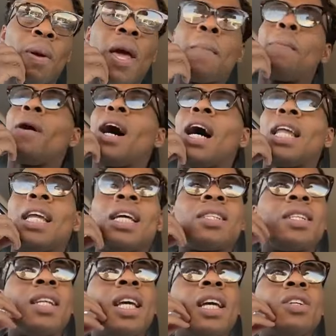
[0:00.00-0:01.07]
People are
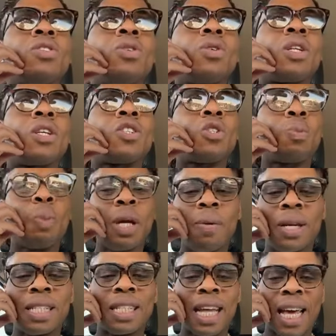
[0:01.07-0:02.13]
listening to the
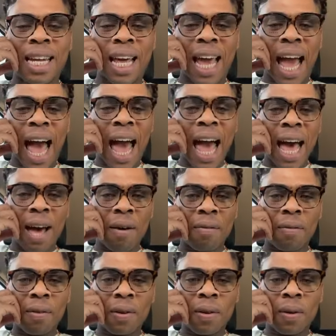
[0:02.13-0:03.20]
spirits that they
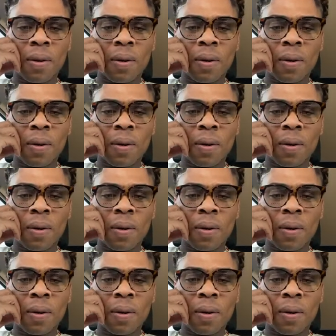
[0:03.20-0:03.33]
have.